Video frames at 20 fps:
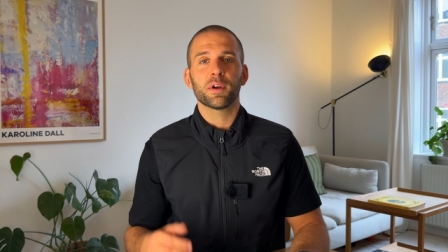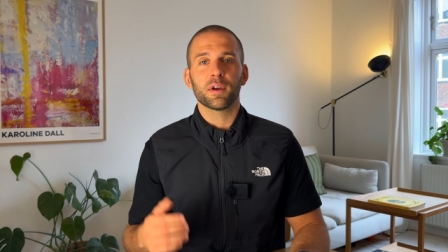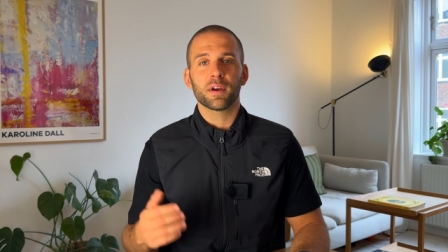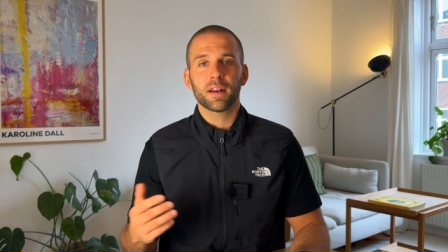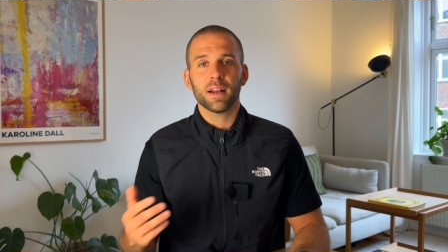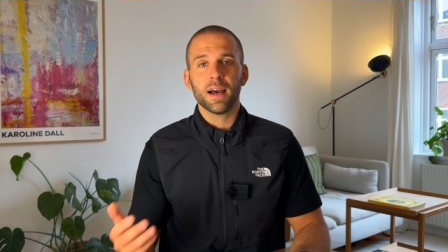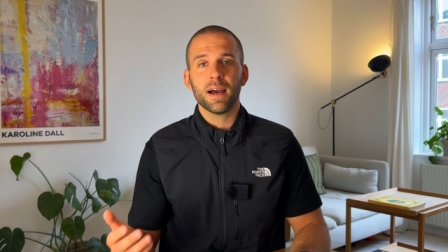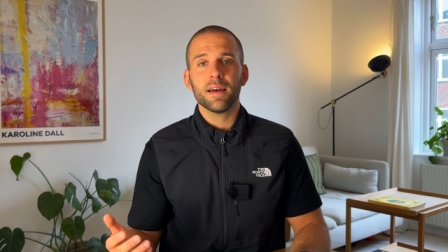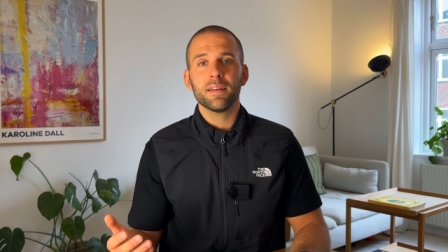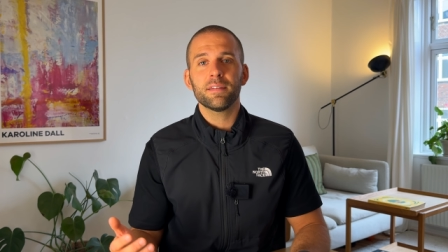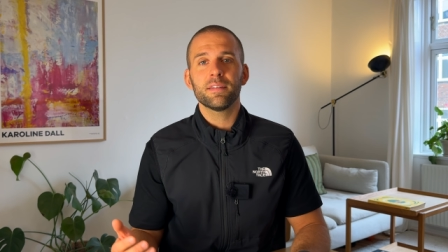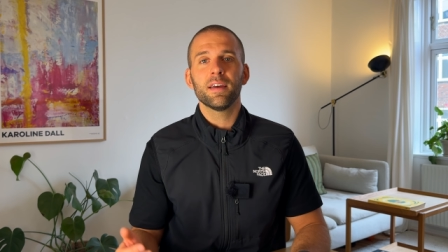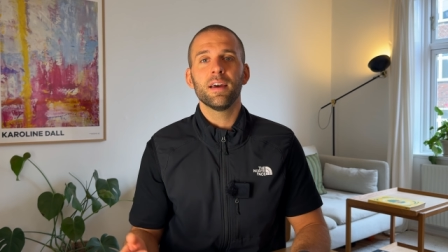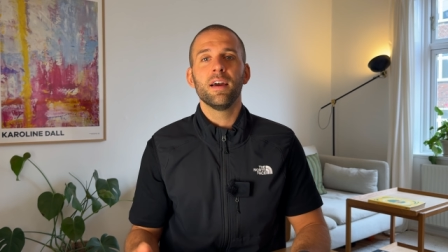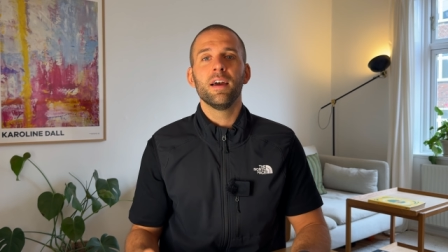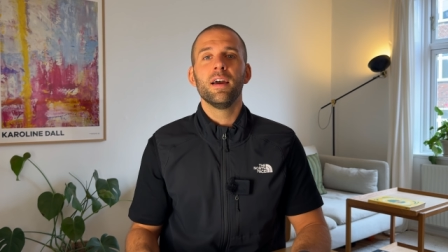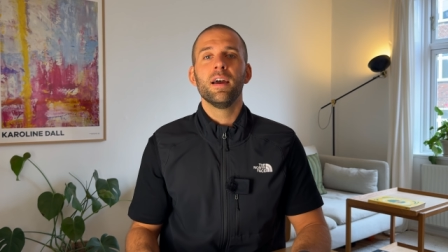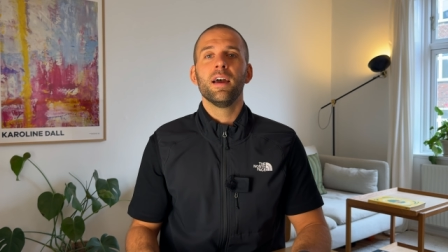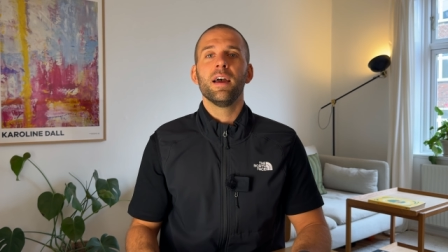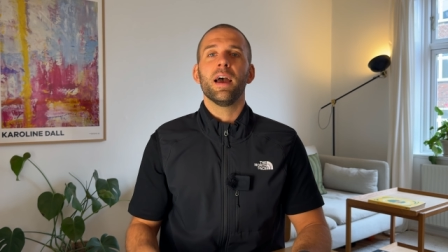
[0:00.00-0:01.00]
class.
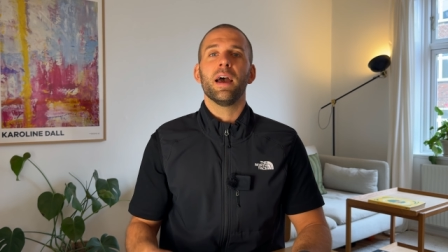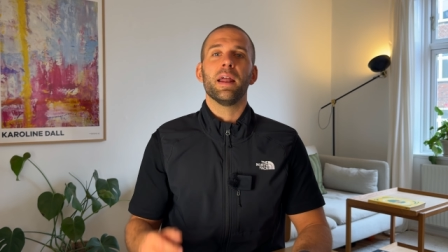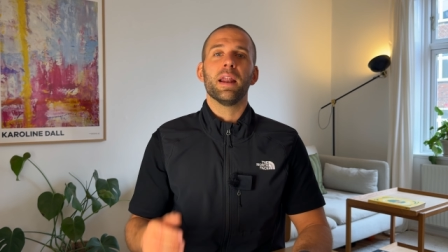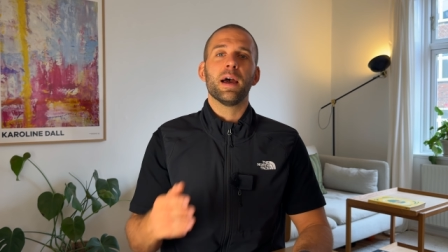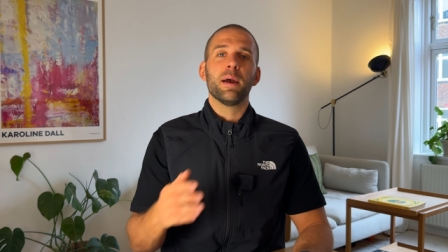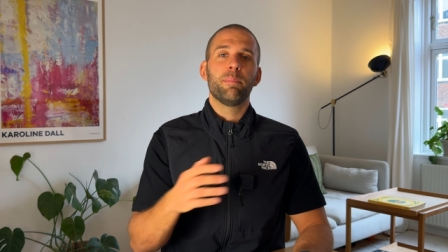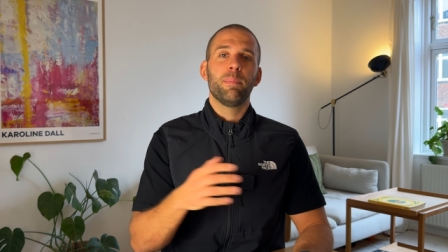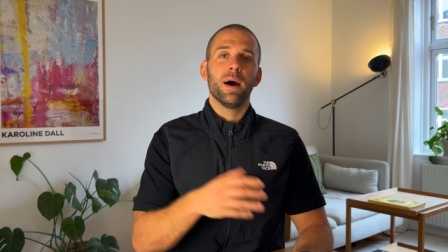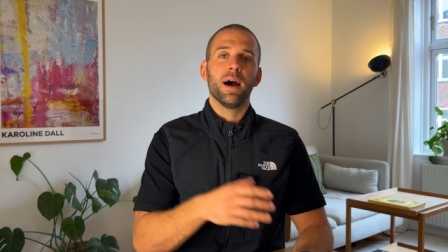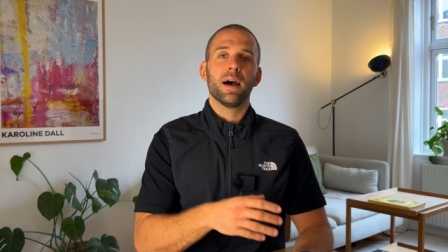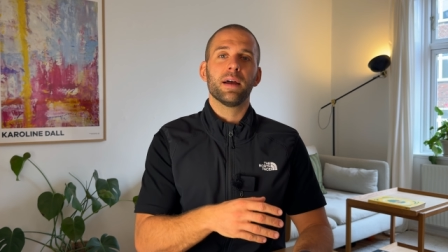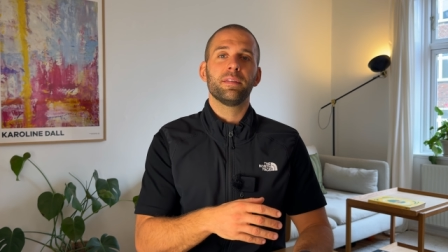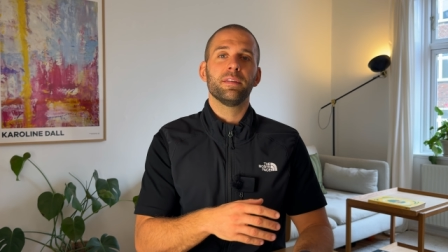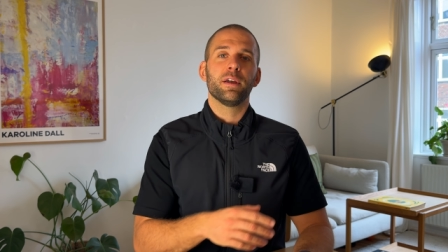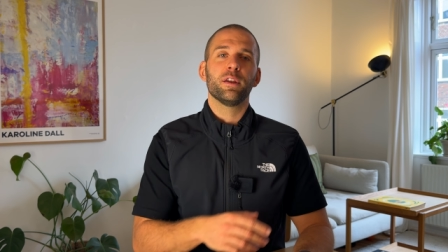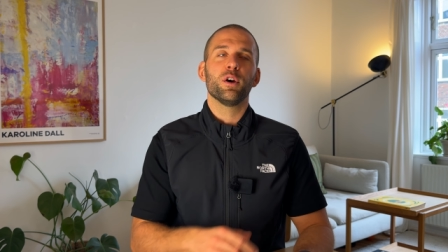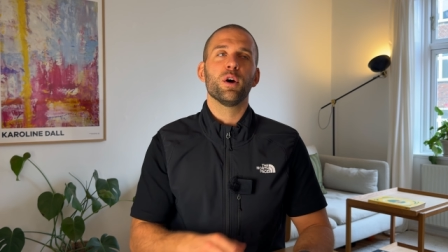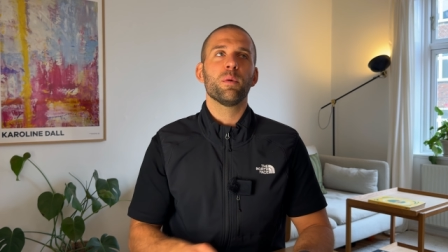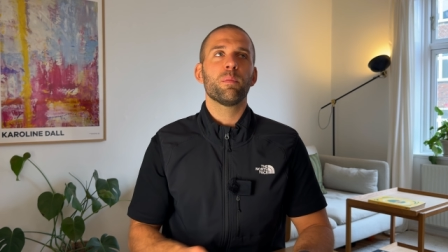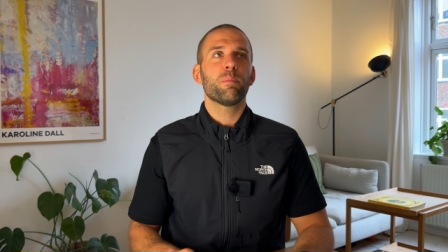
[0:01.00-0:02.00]
And I
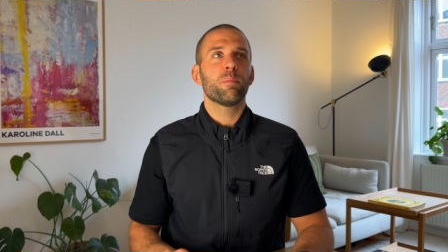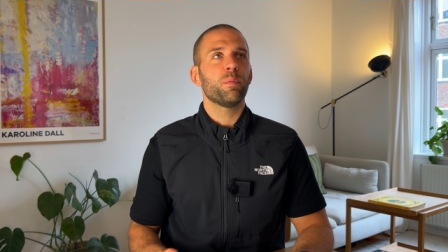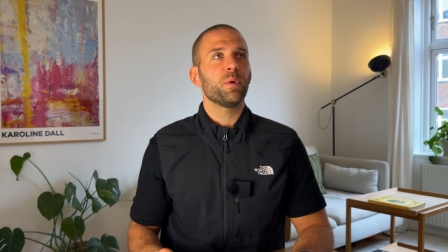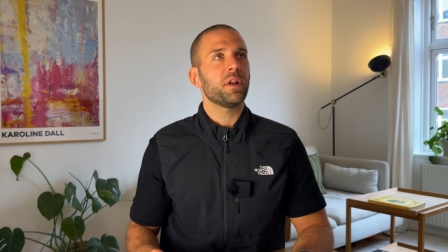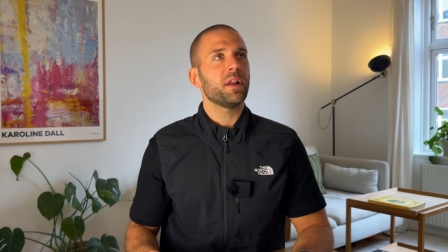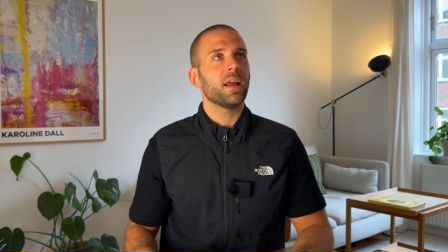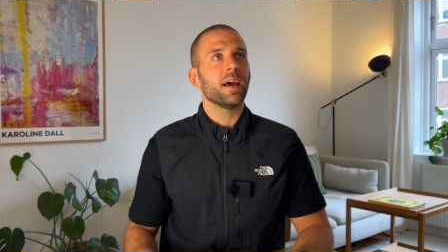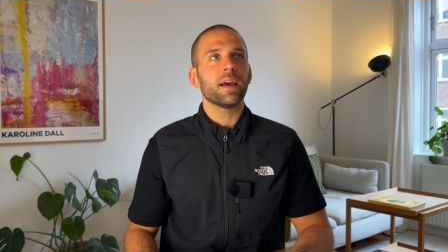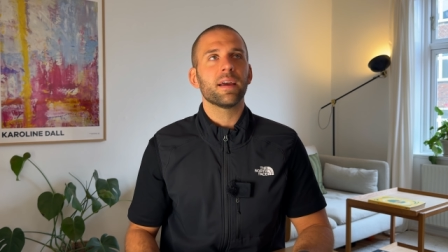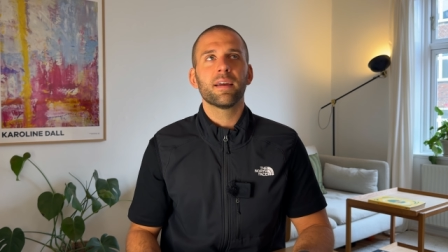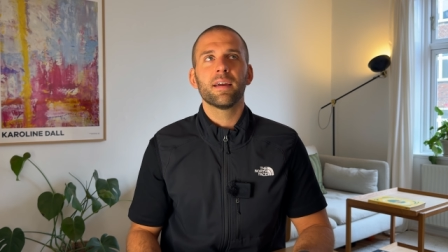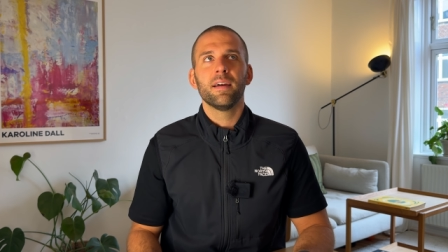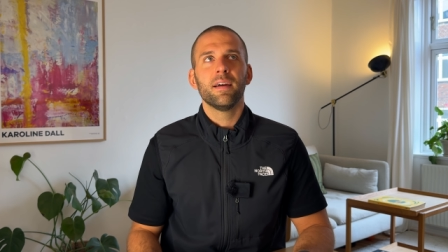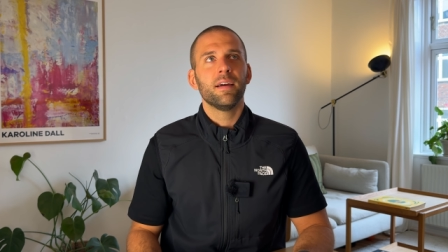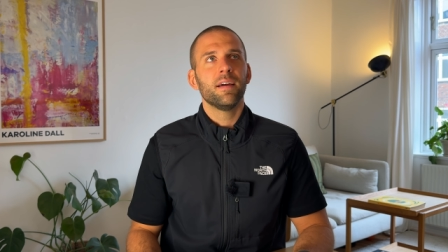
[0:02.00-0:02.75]
partnered up with like